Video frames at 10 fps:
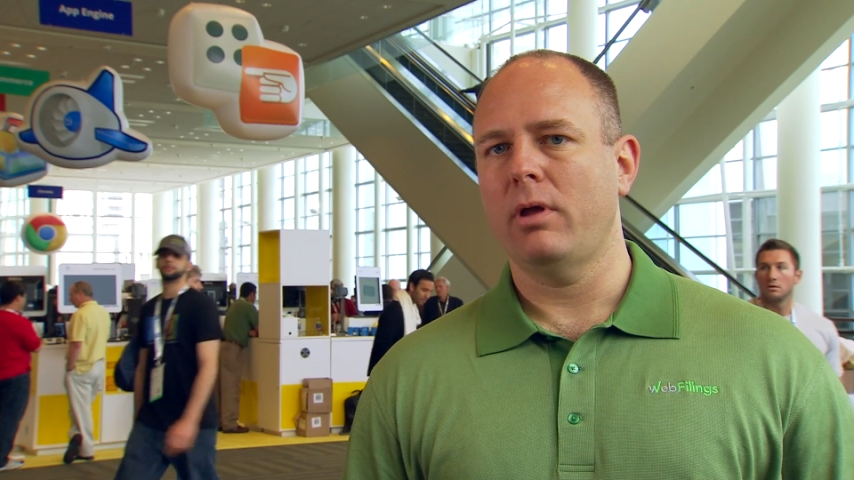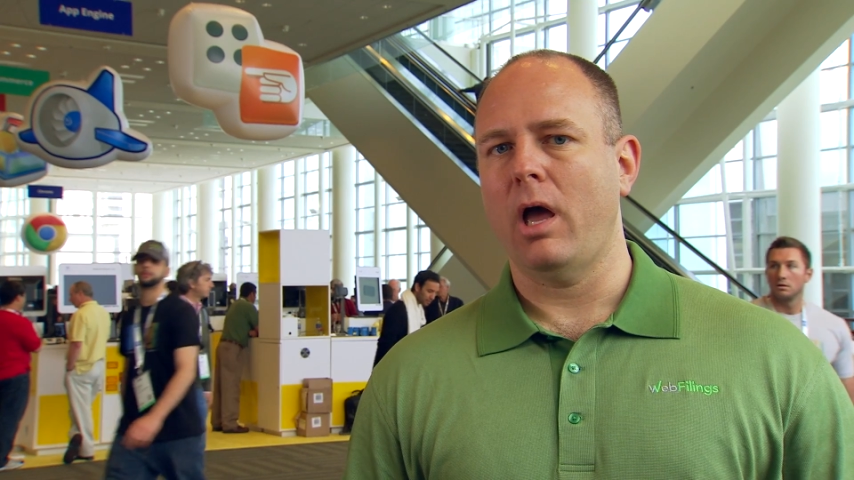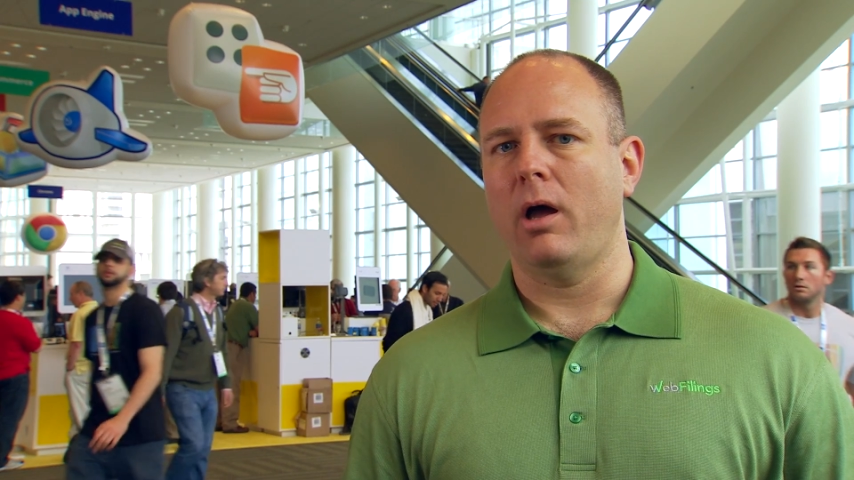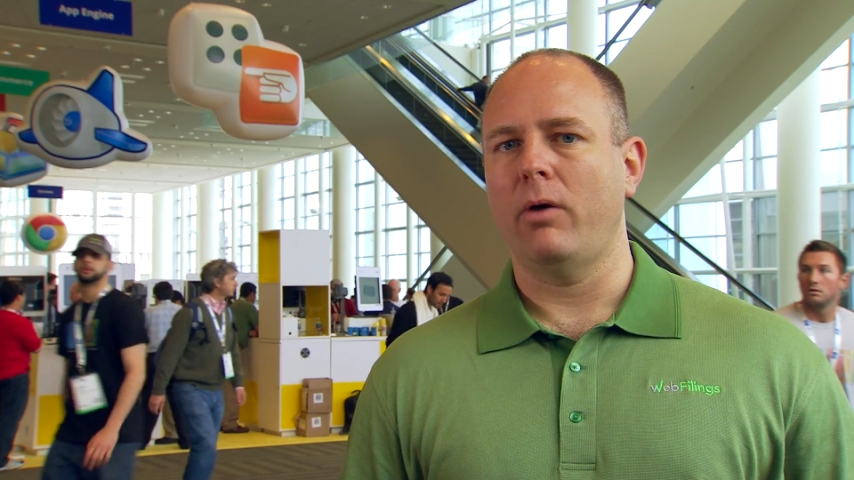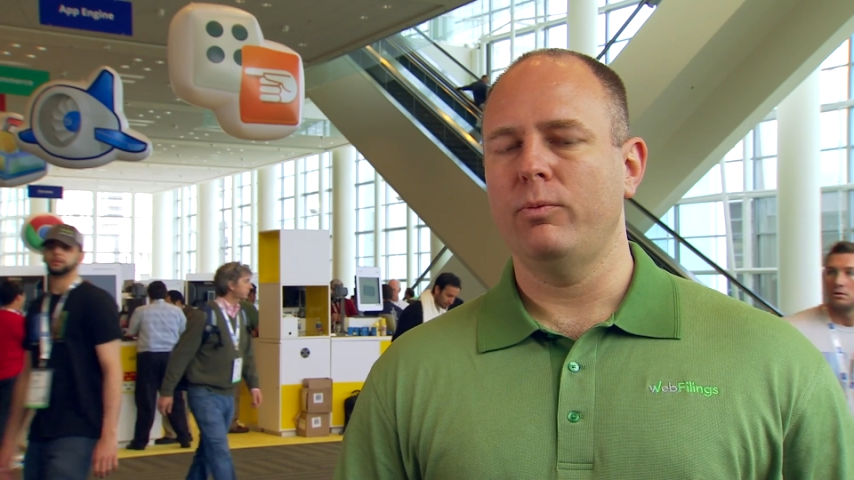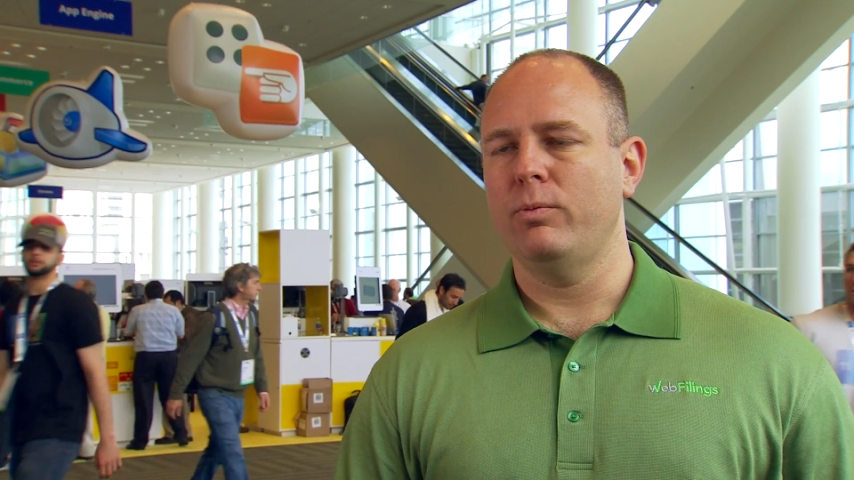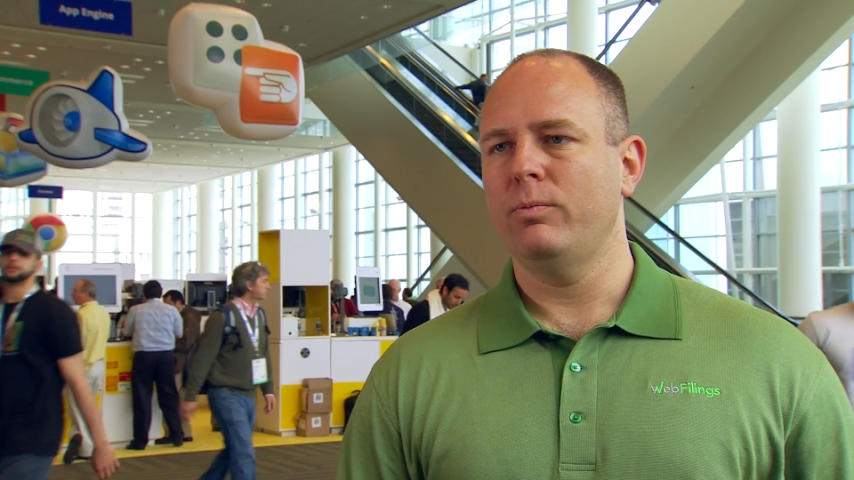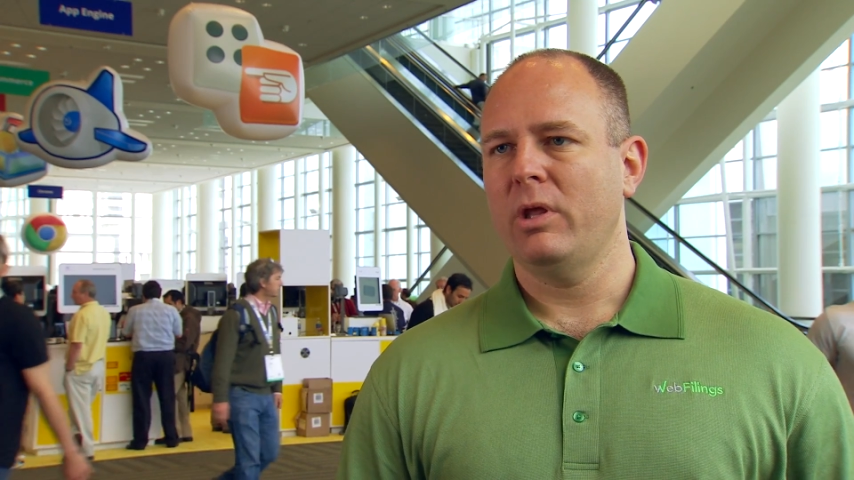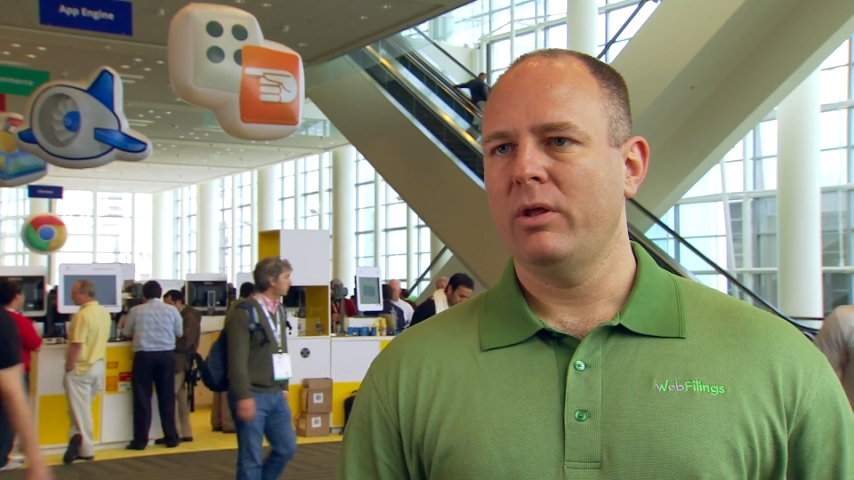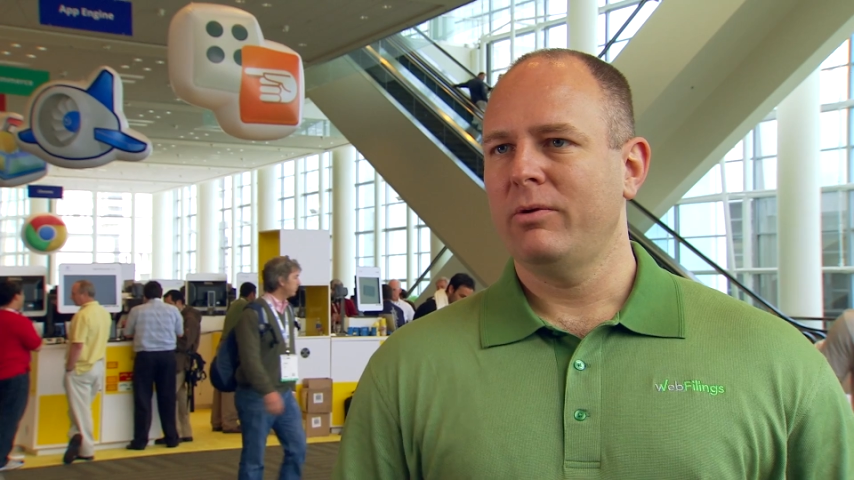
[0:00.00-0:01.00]
uh,
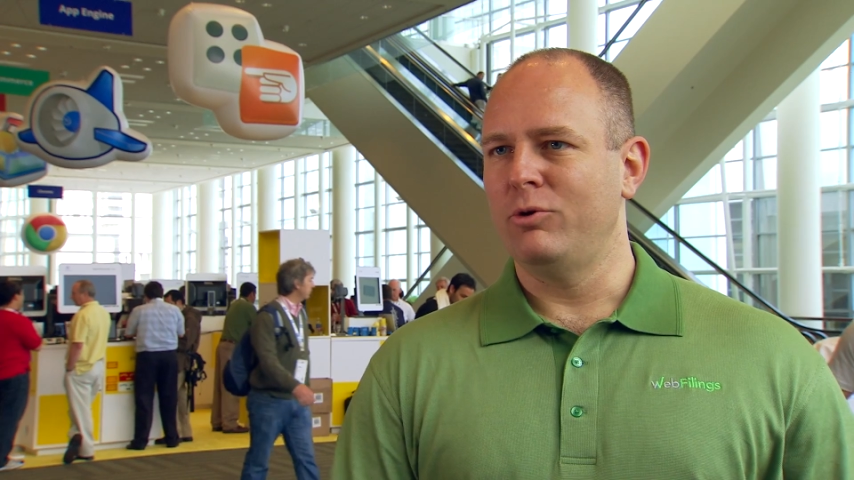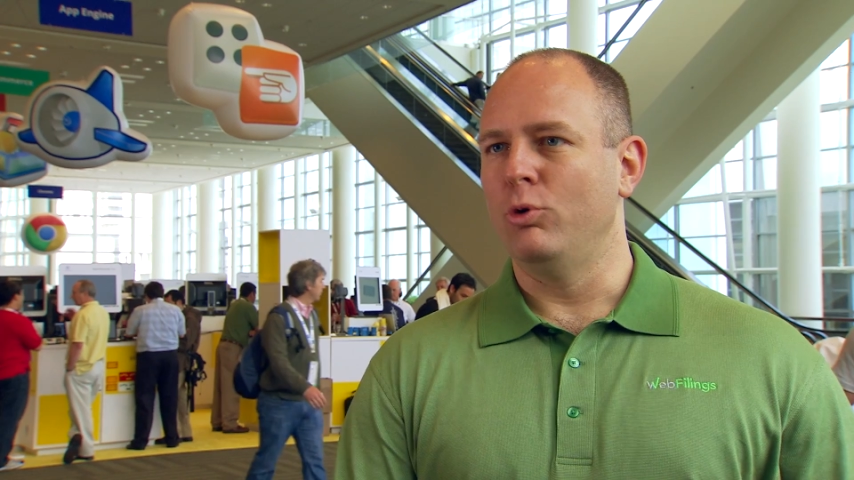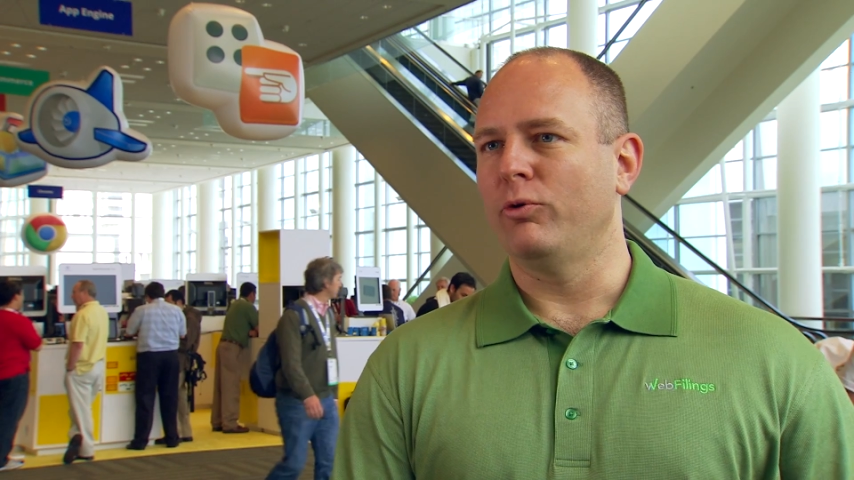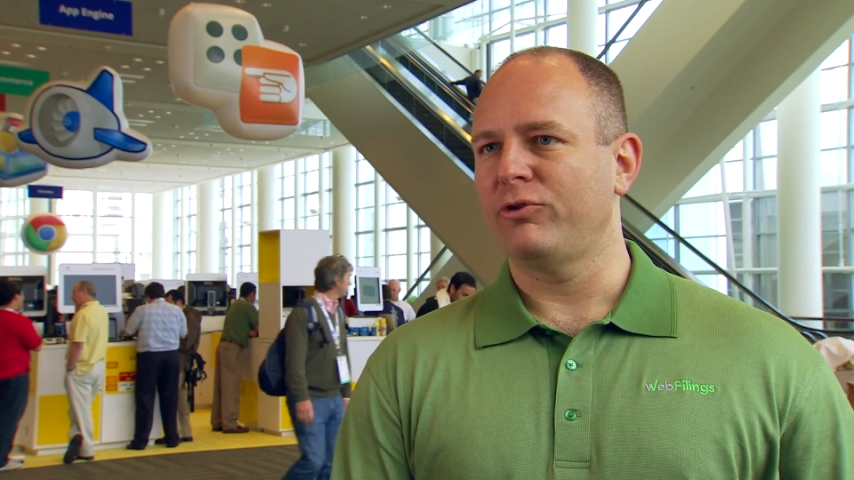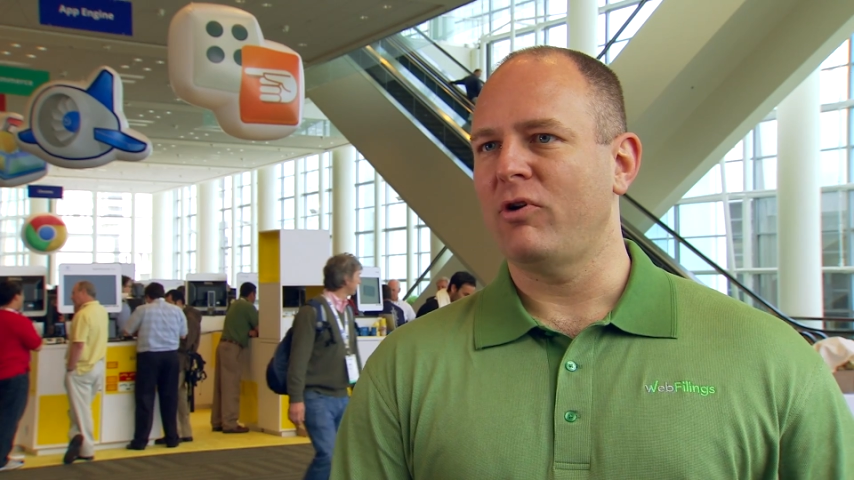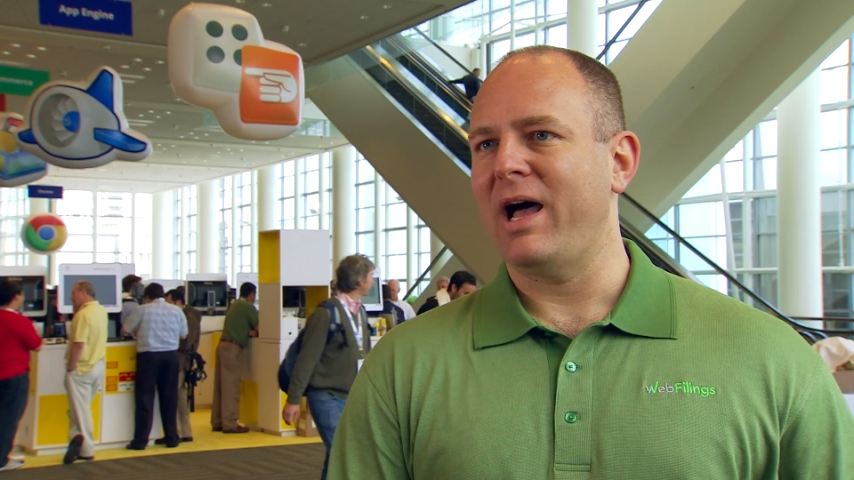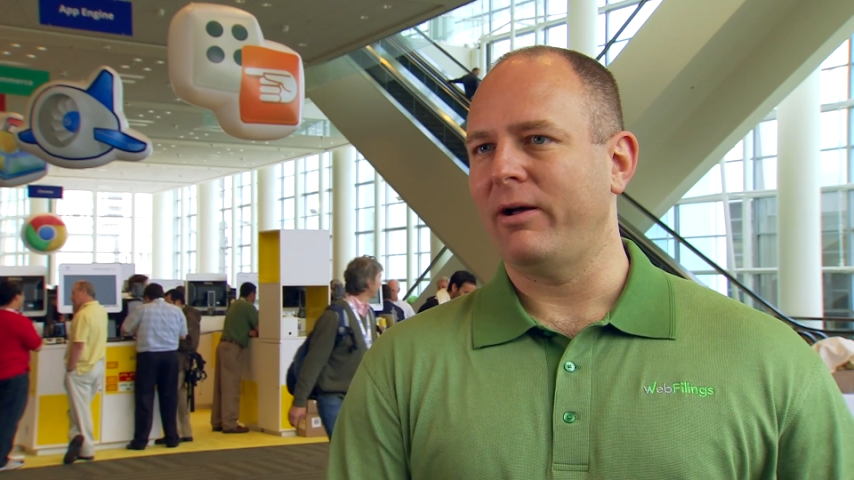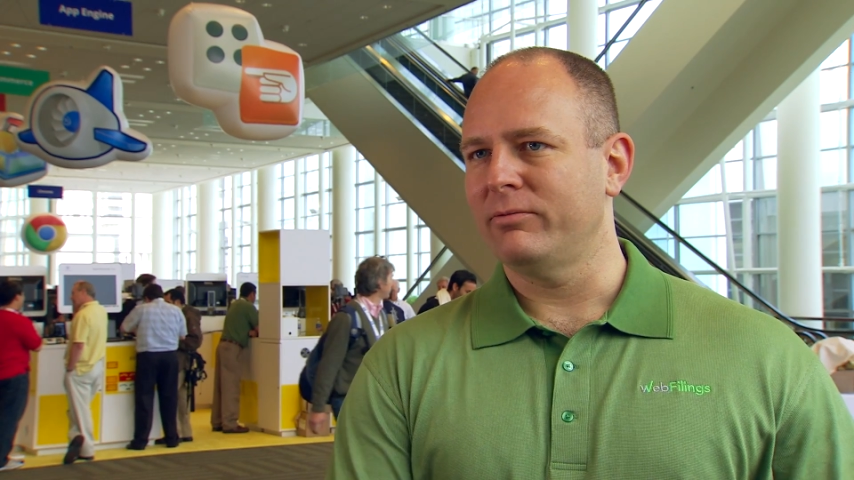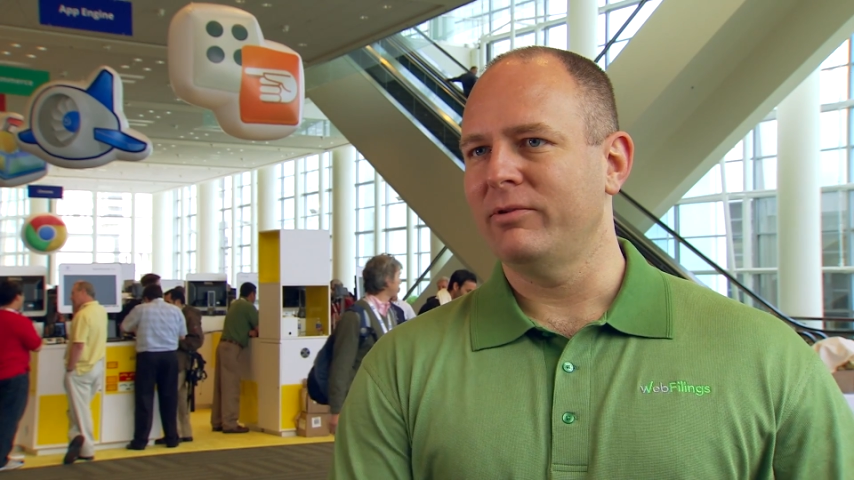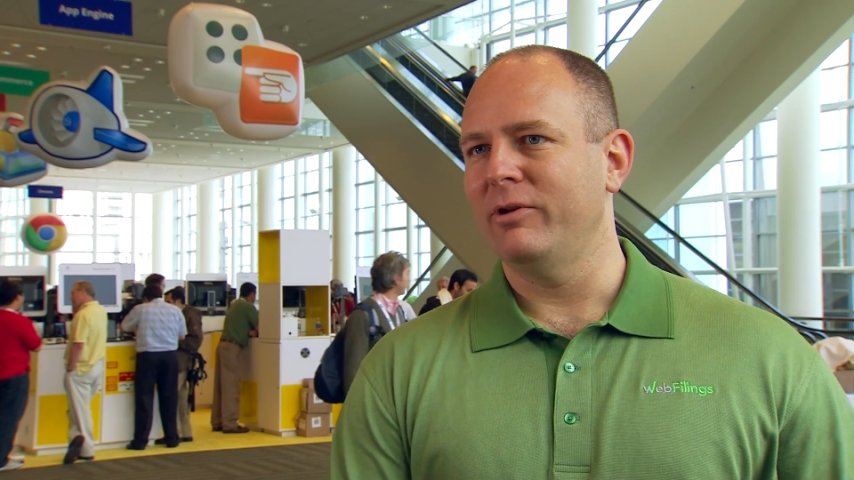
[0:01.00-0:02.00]
Google's cloud